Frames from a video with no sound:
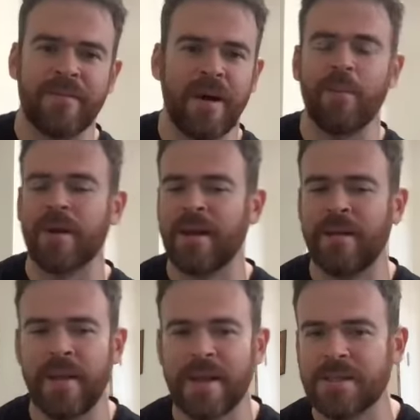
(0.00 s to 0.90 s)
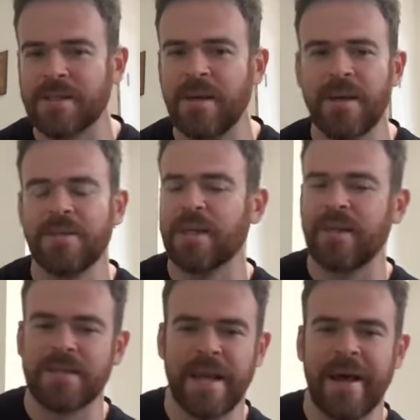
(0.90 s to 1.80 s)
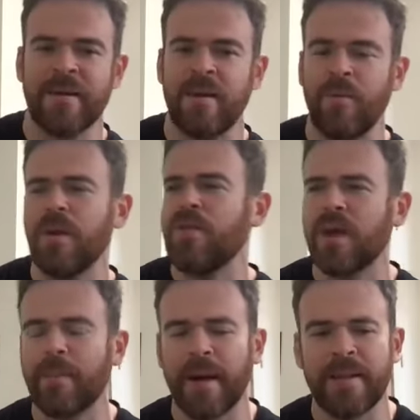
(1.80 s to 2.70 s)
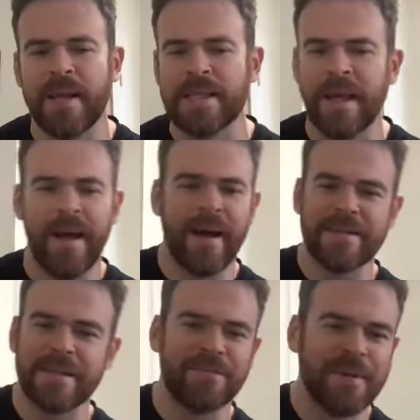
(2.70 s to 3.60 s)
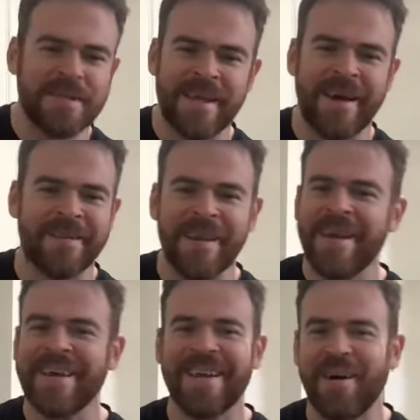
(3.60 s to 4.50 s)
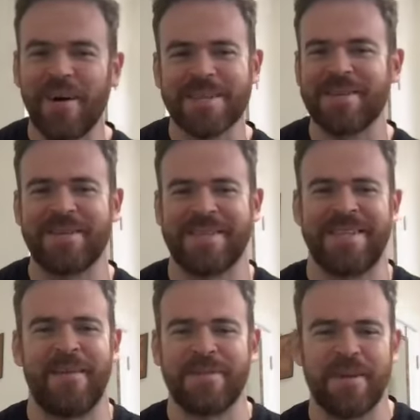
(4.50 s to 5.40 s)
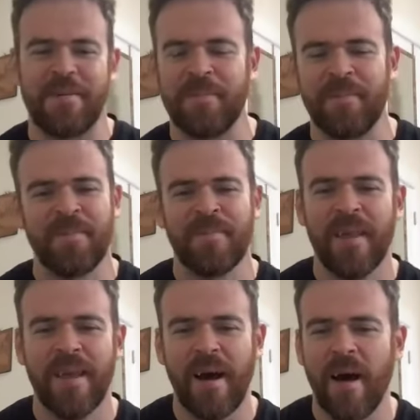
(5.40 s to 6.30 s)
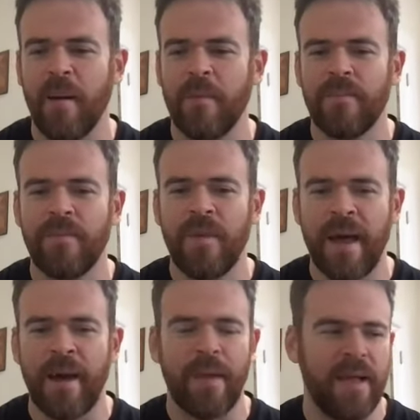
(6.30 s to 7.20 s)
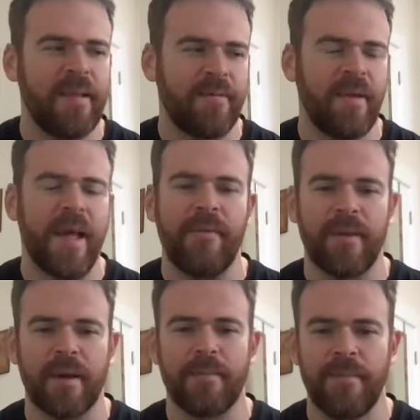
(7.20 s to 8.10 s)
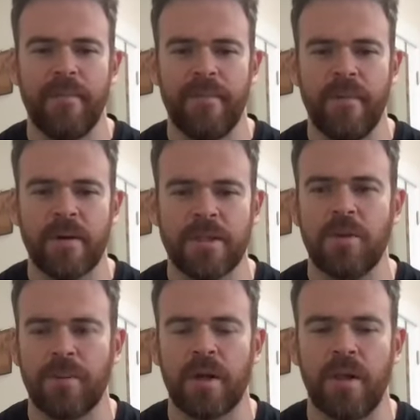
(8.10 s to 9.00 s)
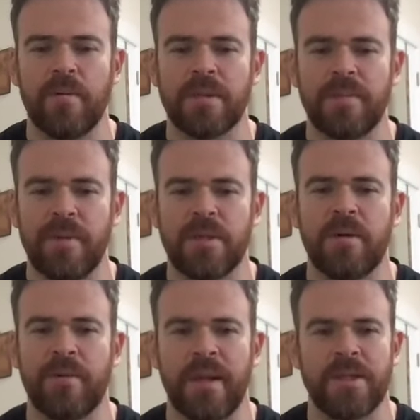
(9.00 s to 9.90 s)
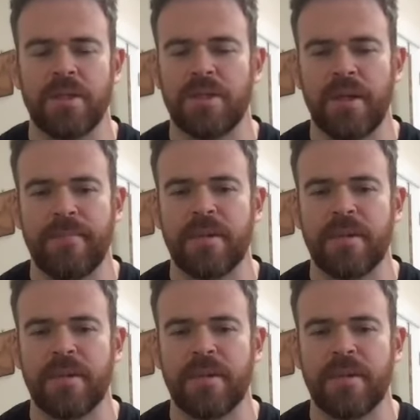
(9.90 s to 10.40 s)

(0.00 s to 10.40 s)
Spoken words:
I'm working on this. Check this out. What do you think about this? How does this read sound? All sorts of stuff. So, yeah, we had definitely have like a super close musical relationship.